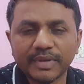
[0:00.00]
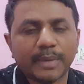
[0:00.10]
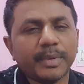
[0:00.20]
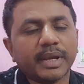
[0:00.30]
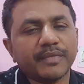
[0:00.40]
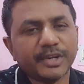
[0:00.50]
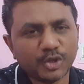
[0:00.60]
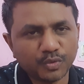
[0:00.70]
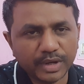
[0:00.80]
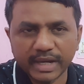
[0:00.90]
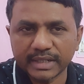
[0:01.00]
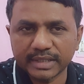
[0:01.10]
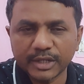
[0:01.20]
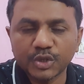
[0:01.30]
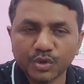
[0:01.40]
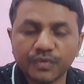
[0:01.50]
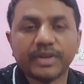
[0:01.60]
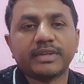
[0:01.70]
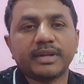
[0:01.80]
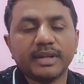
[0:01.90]
When I make a video, you will get the
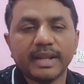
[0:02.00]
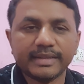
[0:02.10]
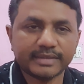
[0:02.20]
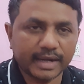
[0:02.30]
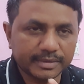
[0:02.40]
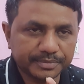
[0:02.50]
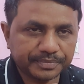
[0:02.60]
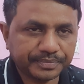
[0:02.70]
notification. Let's start.